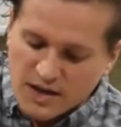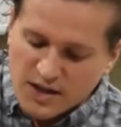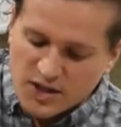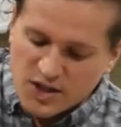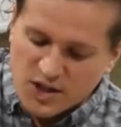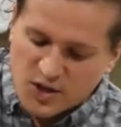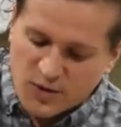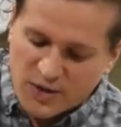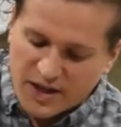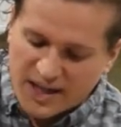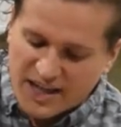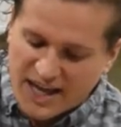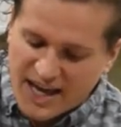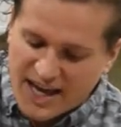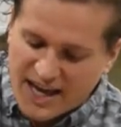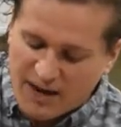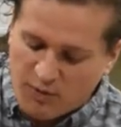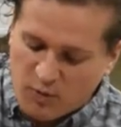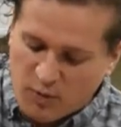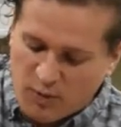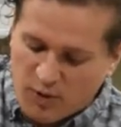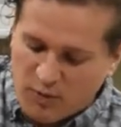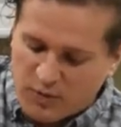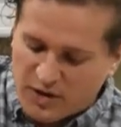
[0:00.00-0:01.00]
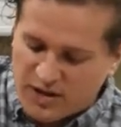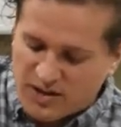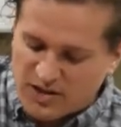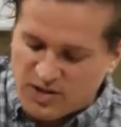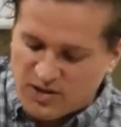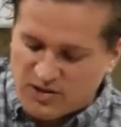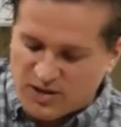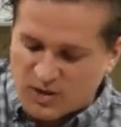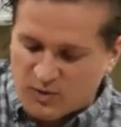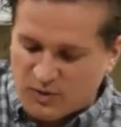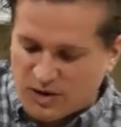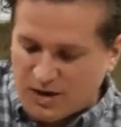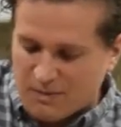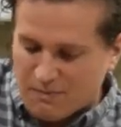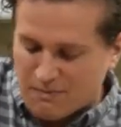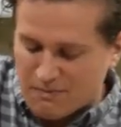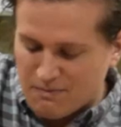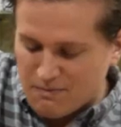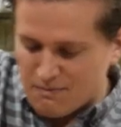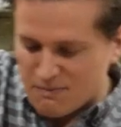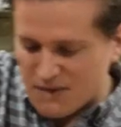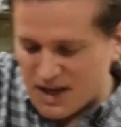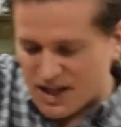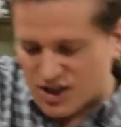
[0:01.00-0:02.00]
So again, what we want to do is we want to
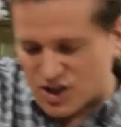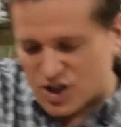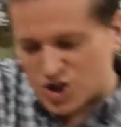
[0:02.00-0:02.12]
make